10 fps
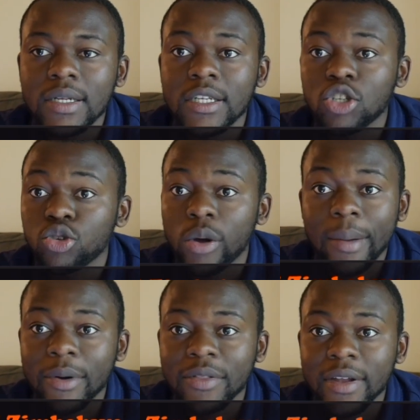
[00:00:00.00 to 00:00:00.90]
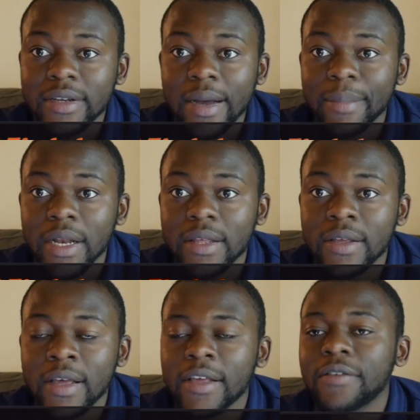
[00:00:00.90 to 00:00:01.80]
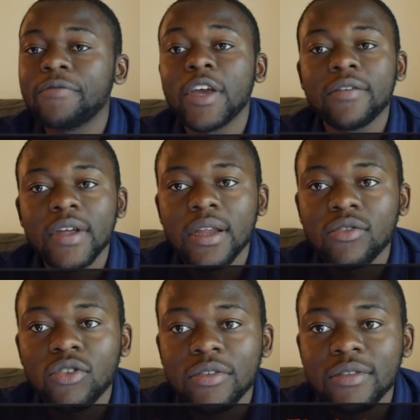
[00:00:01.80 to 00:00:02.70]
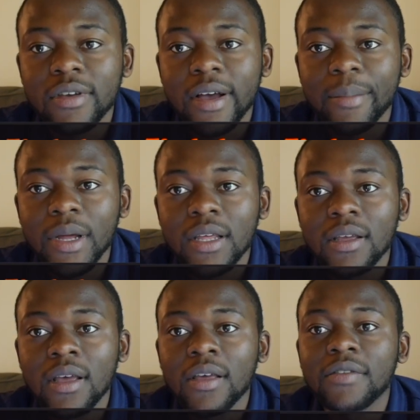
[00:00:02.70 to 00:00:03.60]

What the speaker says: Did you know about that company? It's a very, very interesting company.